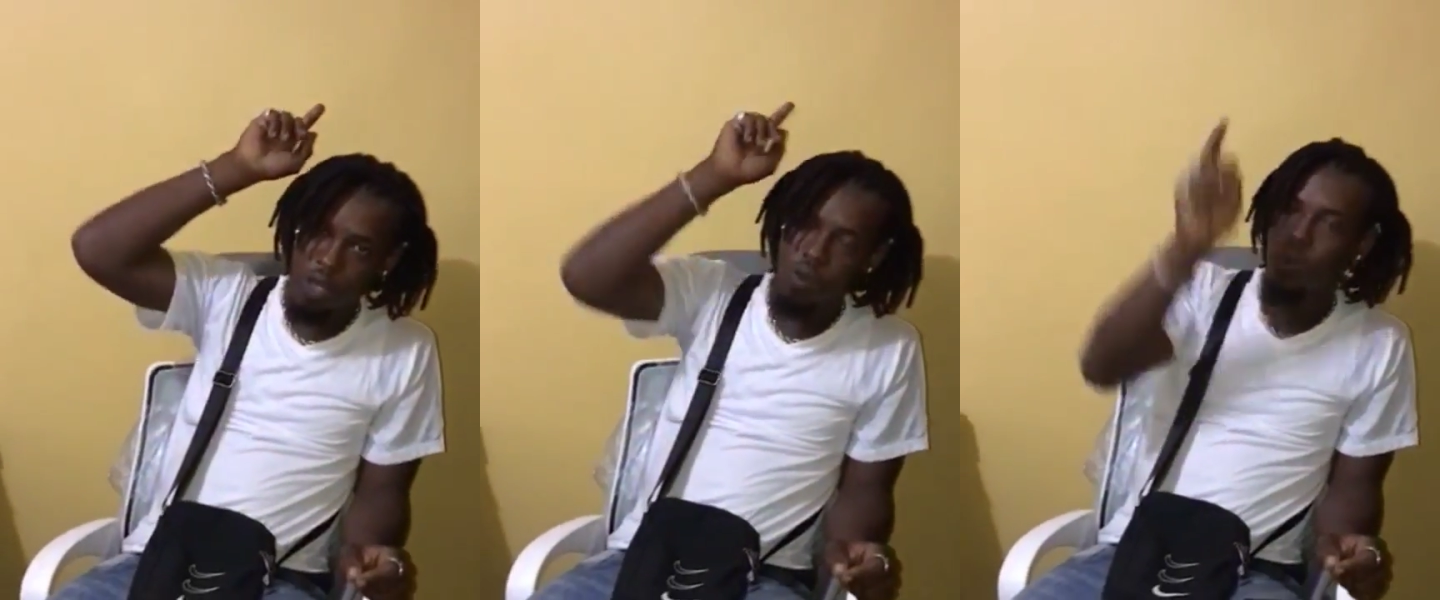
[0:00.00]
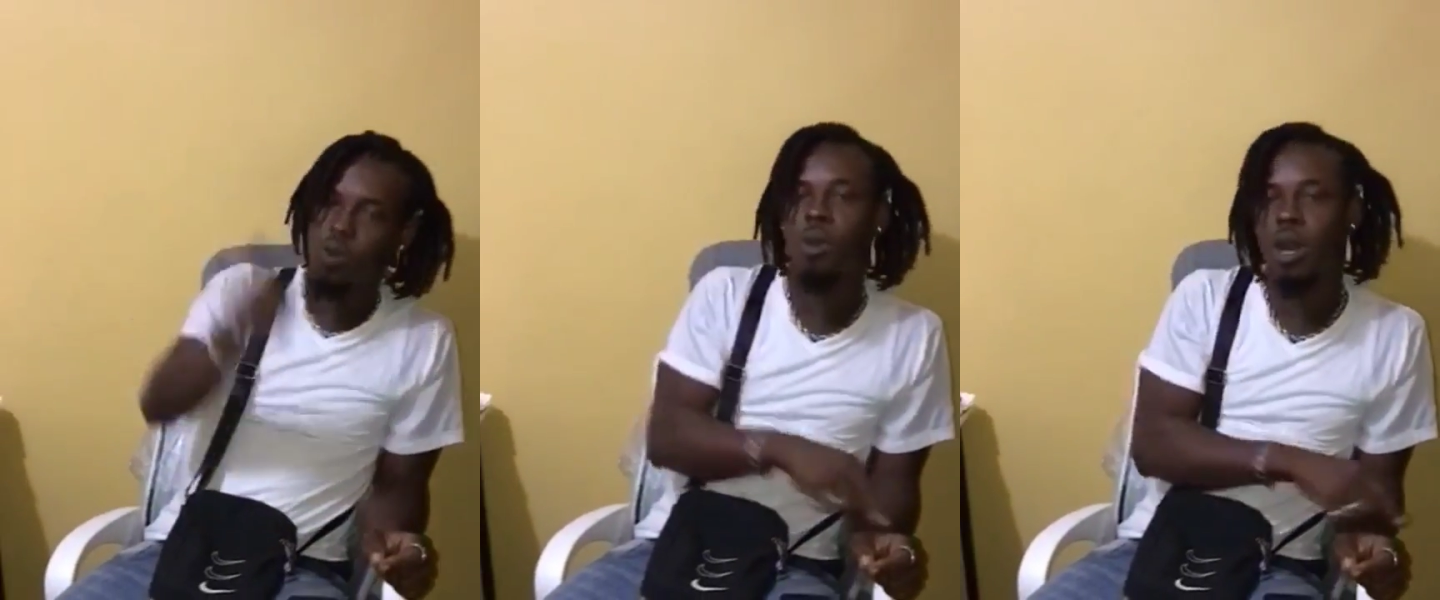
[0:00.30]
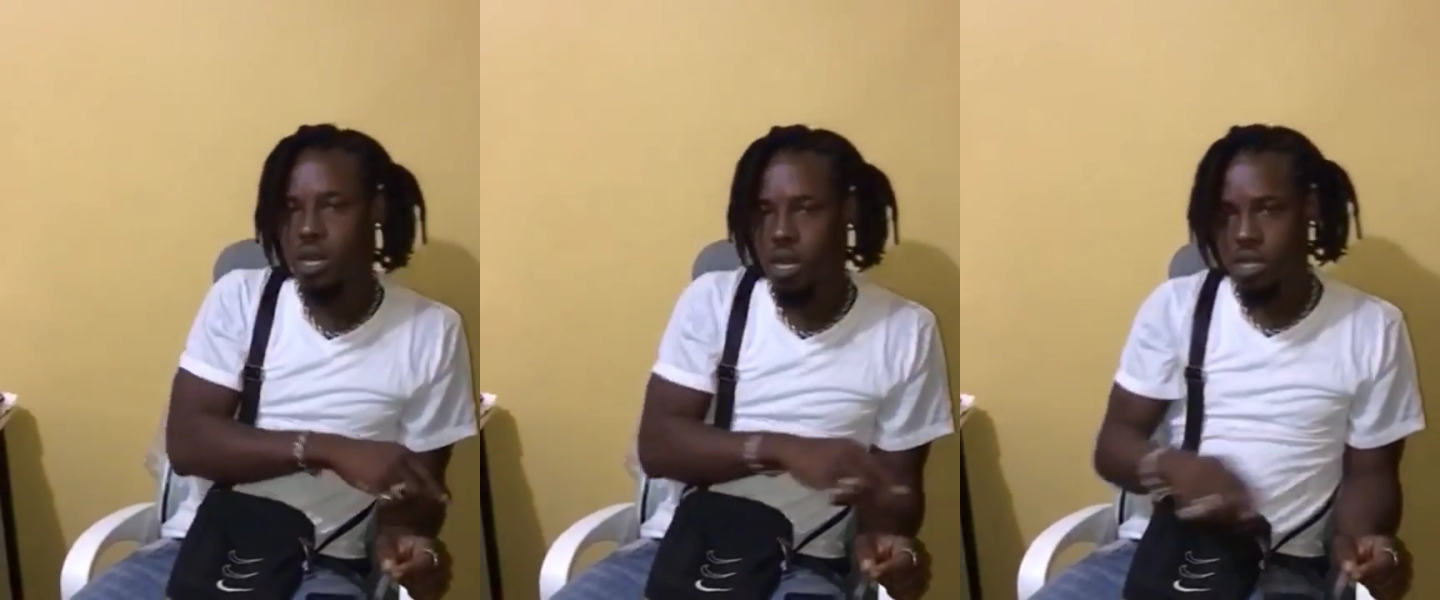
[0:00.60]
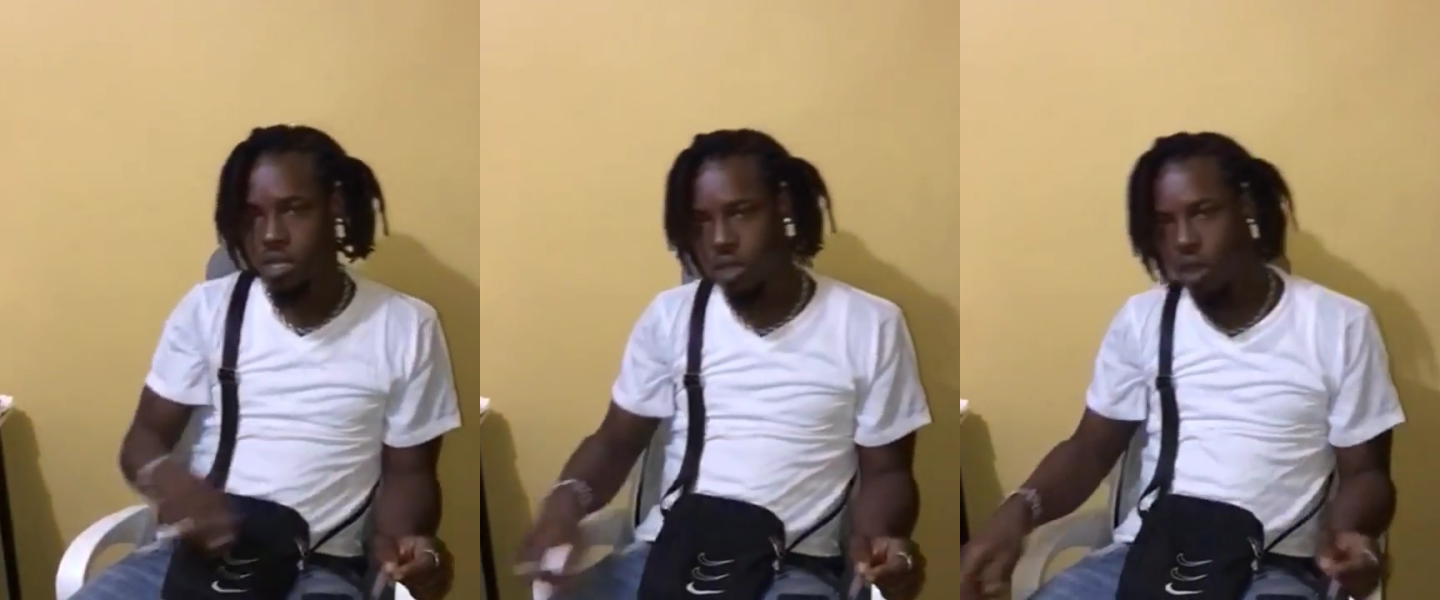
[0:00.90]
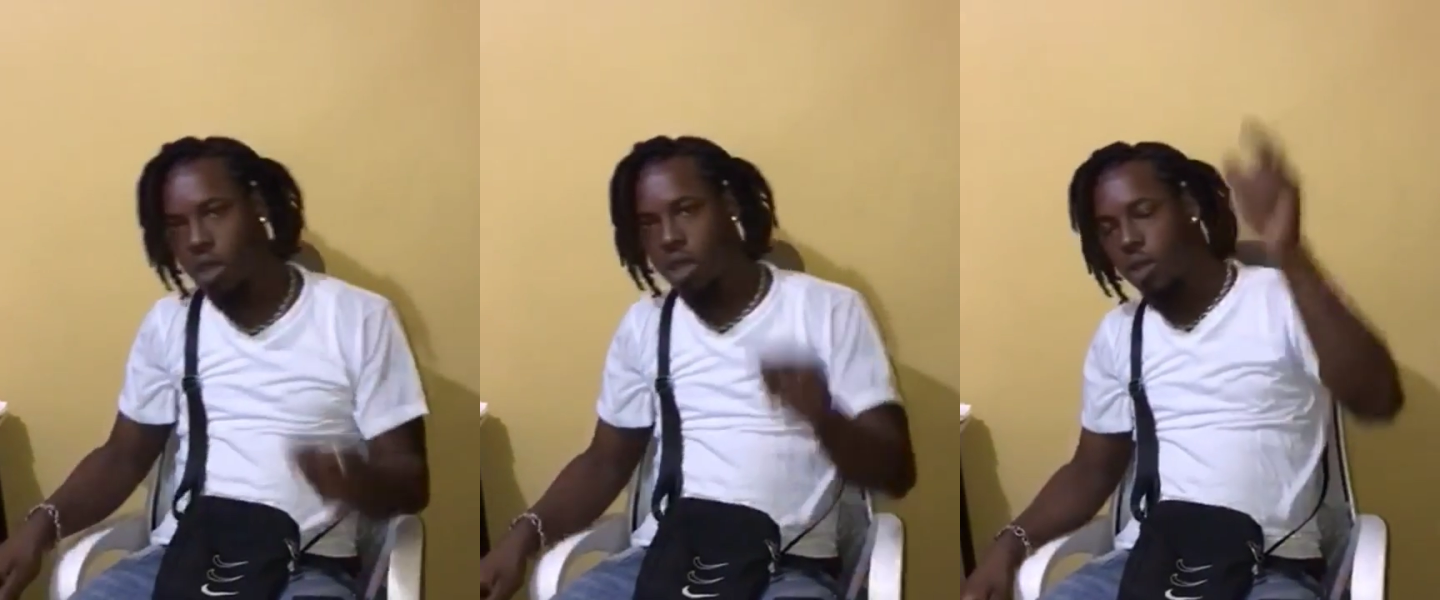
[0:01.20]
You know the badness.
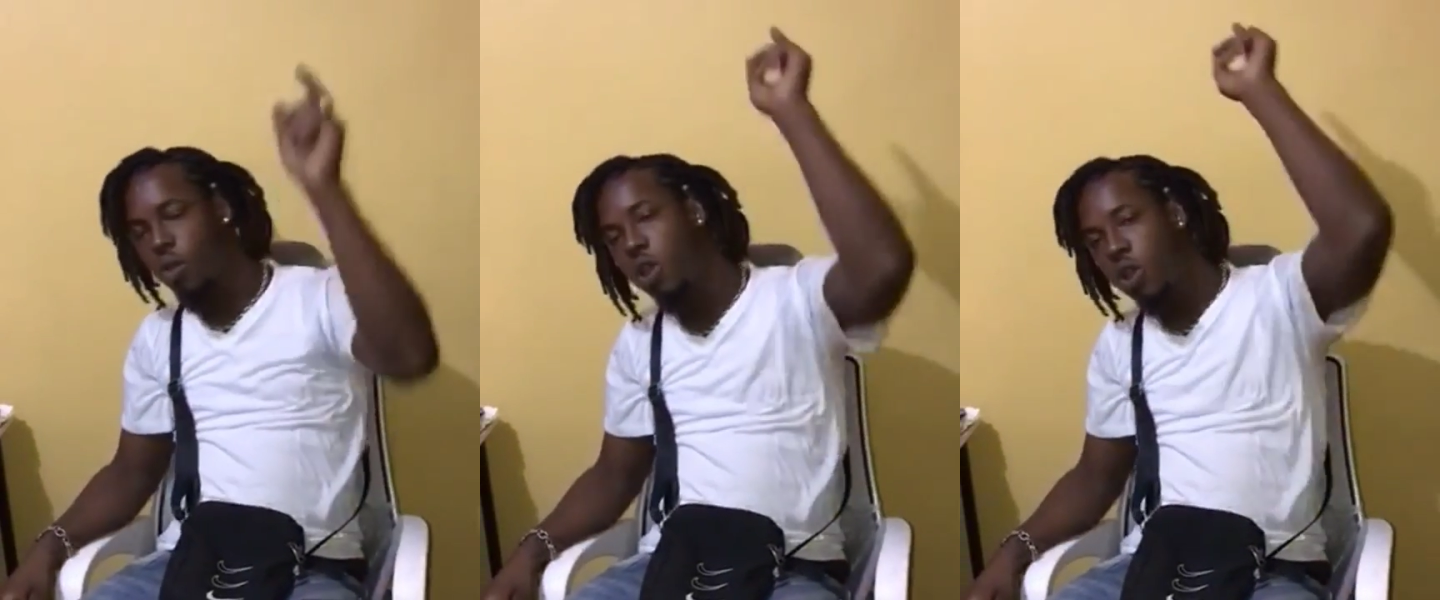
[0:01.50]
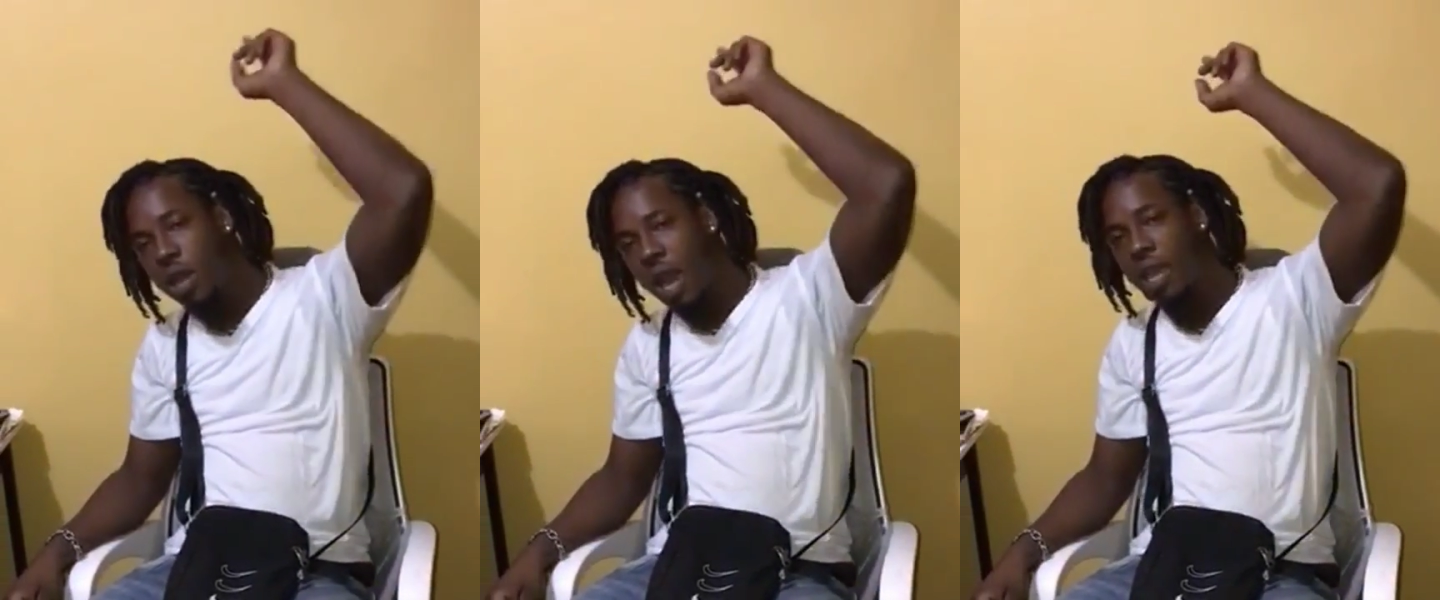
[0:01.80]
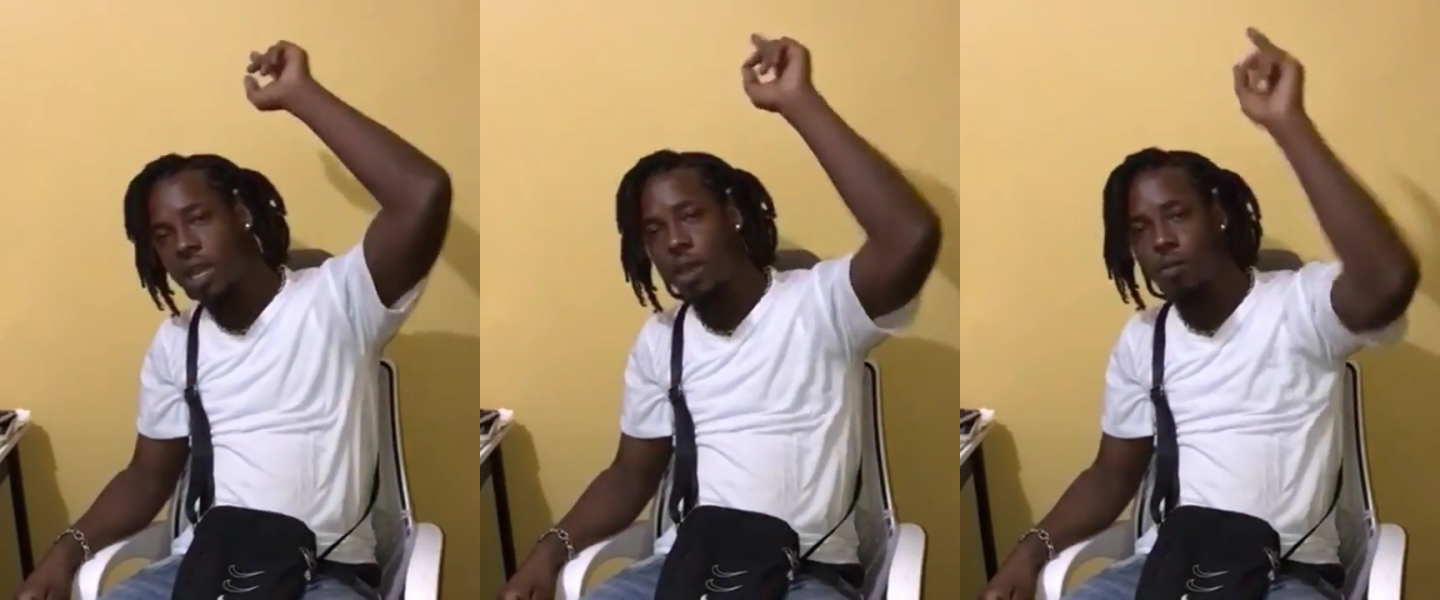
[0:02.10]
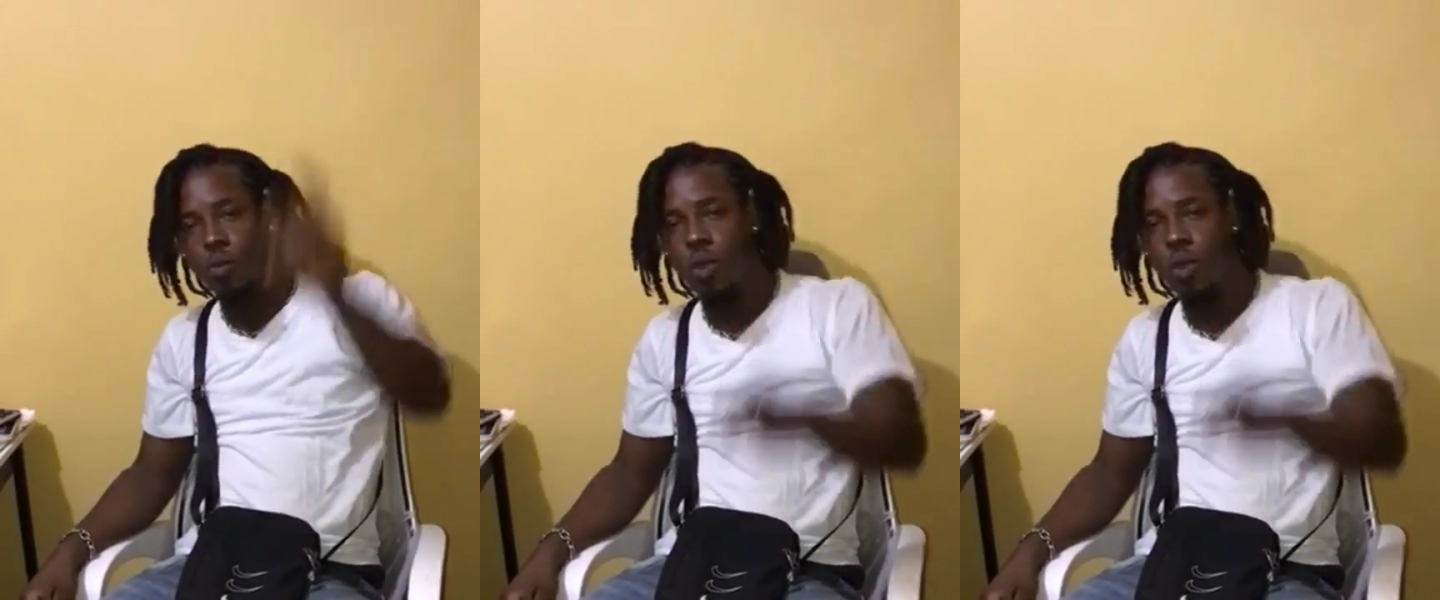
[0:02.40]
Go. We don't like them.